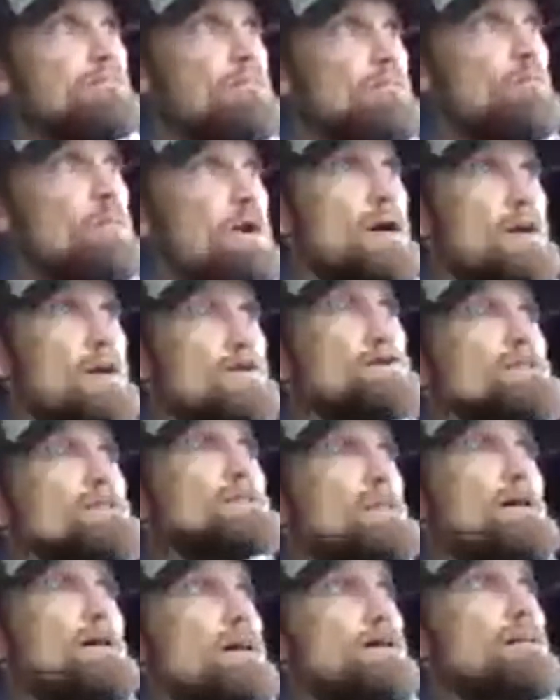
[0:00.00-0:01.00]
wandering
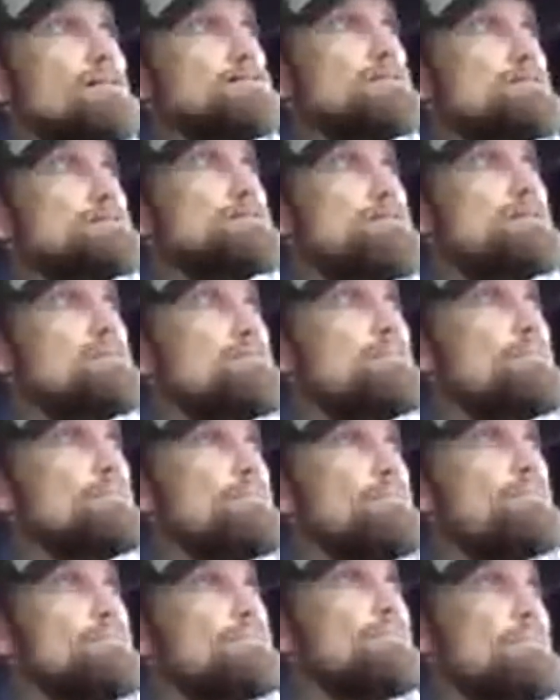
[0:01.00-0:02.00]
stars
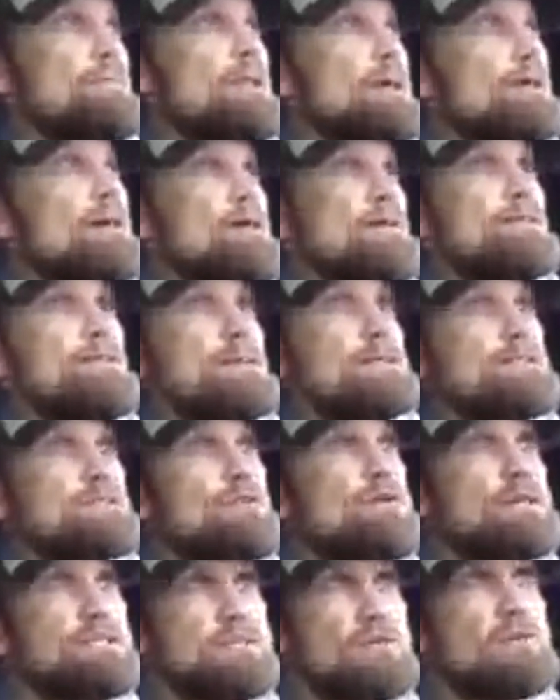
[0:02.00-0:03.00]
that
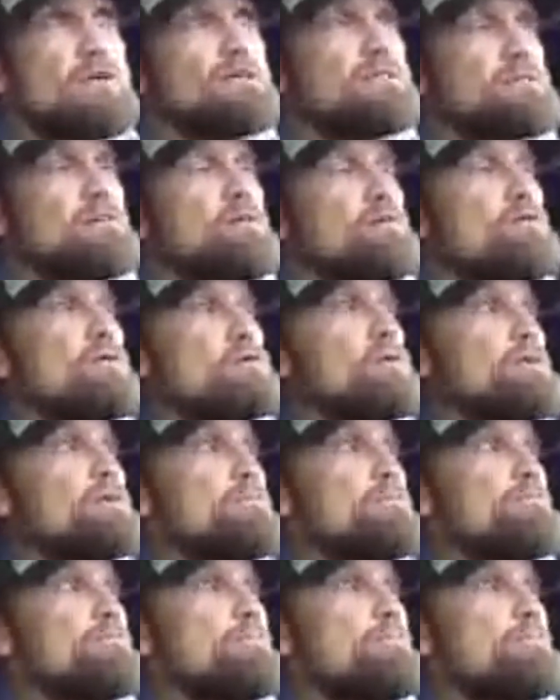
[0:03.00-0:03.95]
transgress their order.